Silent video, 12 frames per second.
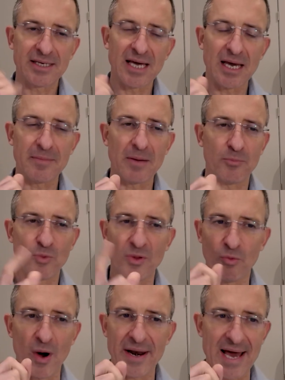And came up
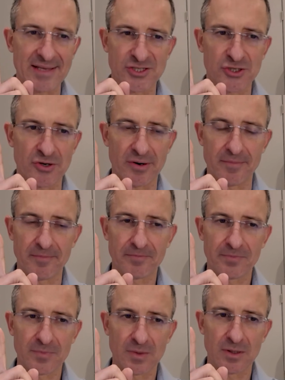with one answer.
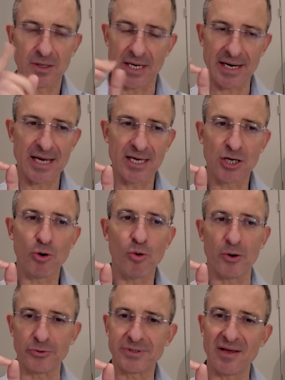And I
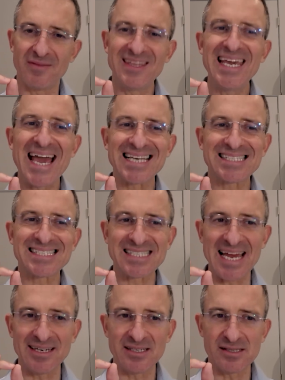quote, the
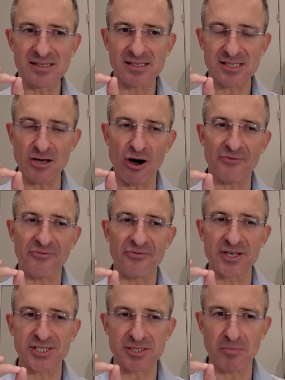ascendance
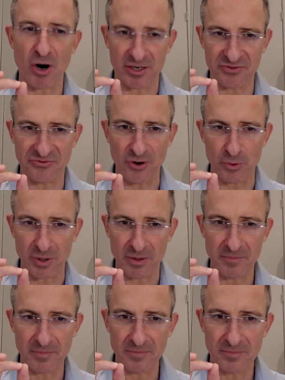of the smartphone.
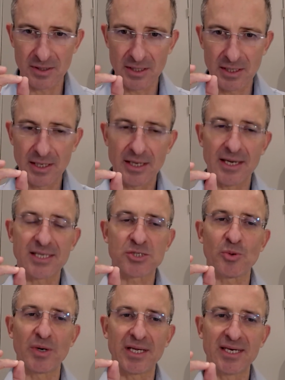
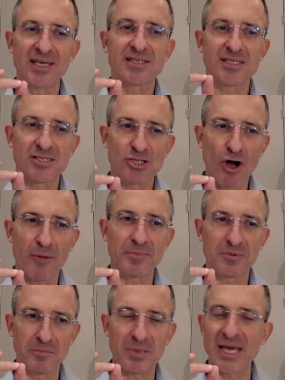It's when kids
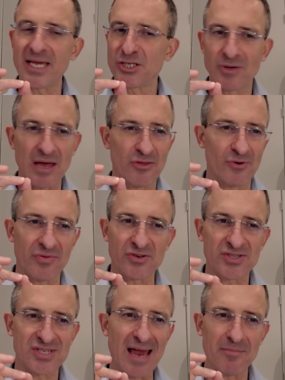stopped playing together
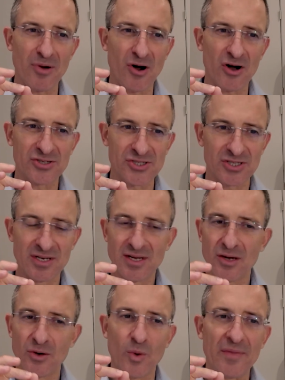in the sandbox,
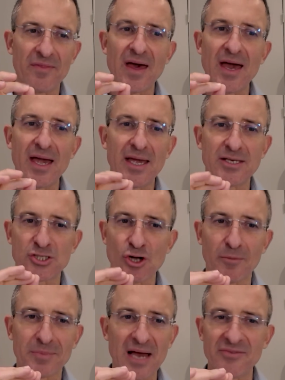when they
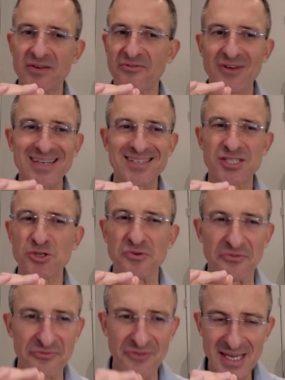stopped having face
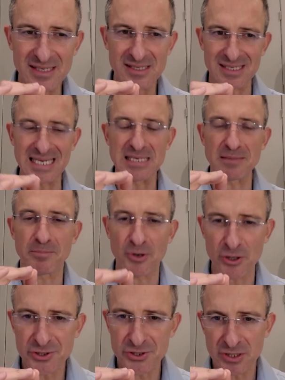to face, in
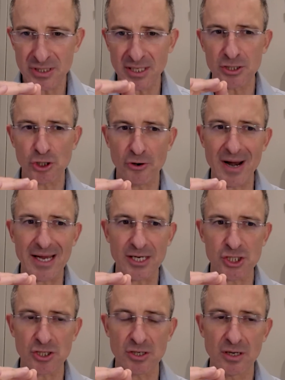person
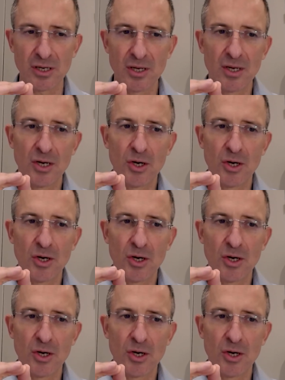interaction,